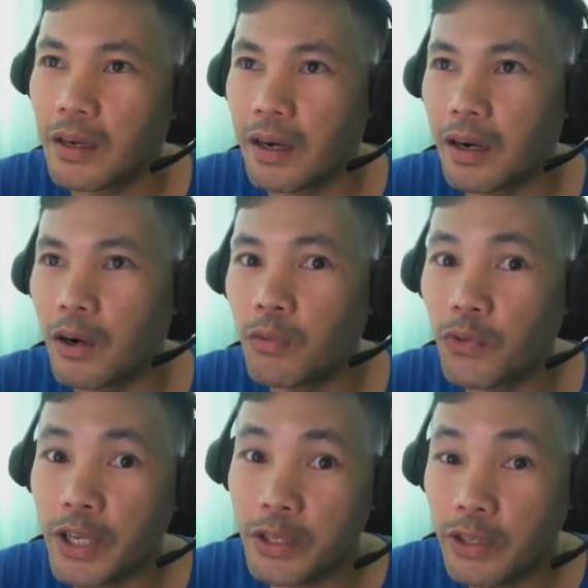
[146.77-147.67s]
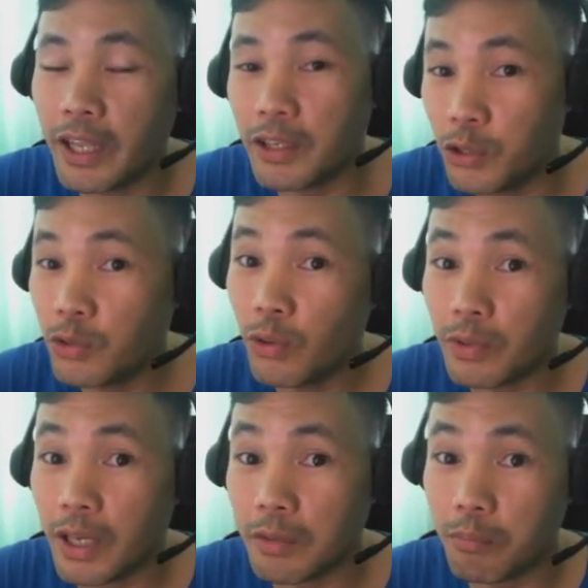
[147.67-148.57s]
hopefully you
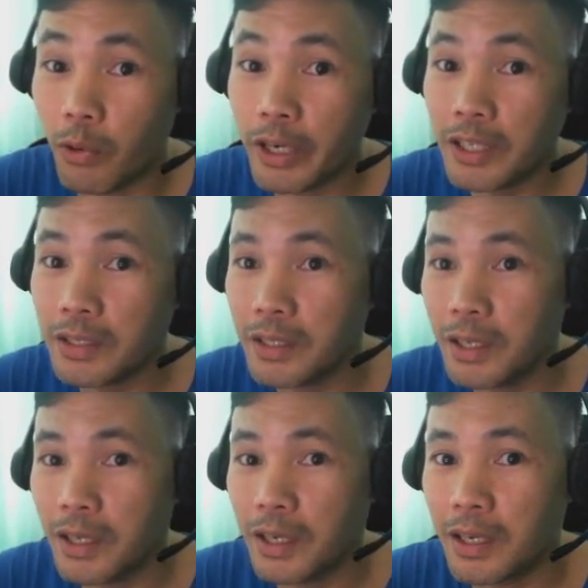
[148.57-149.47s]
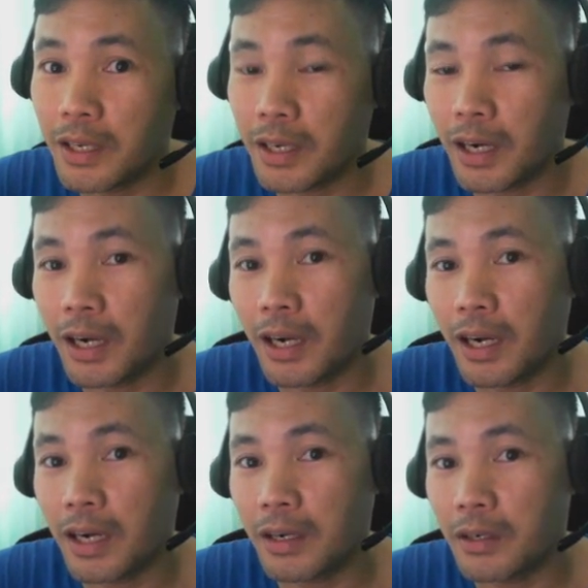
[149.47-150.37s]
don't get bored
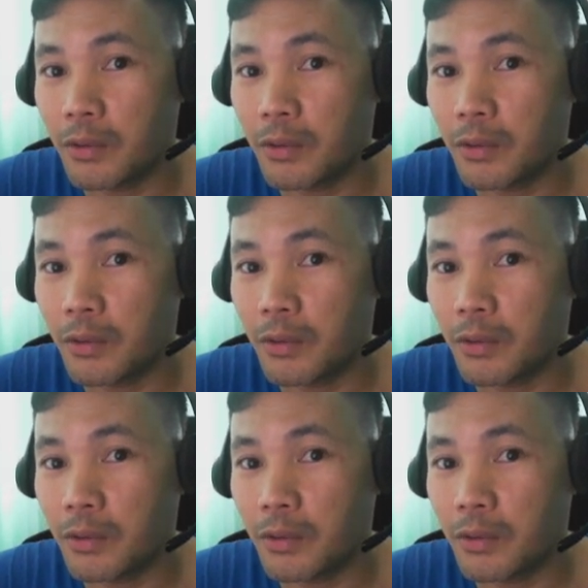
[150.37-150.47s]
uh,